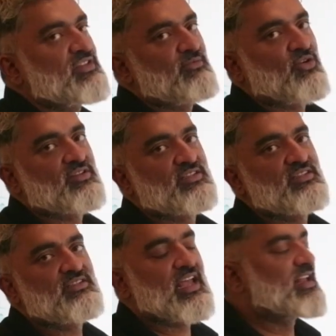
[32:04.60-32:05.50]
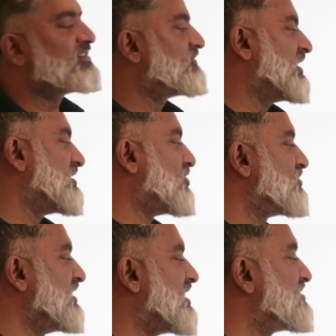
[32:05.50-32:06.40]
boxes and figure
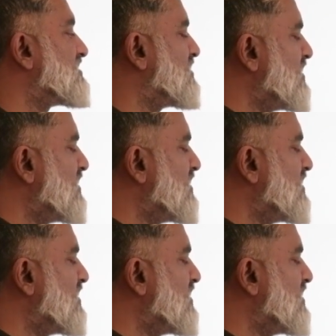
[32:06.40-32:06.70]
out the answer.